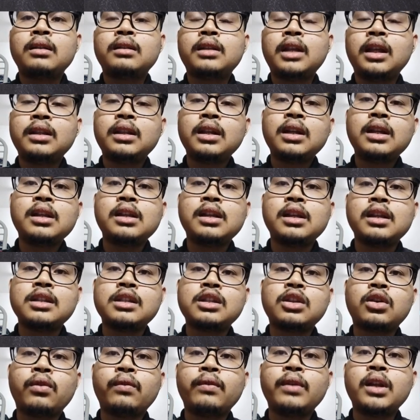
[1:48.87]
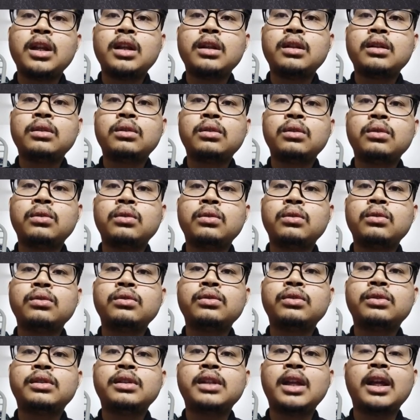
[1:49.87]
Theta is equivalent
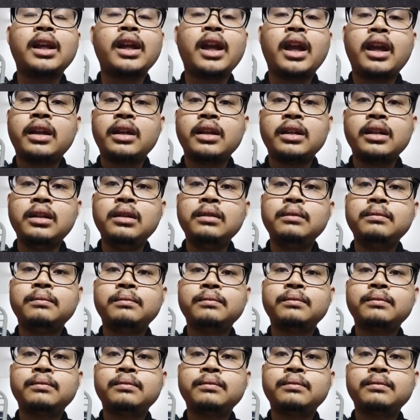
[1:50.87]
to steering angle.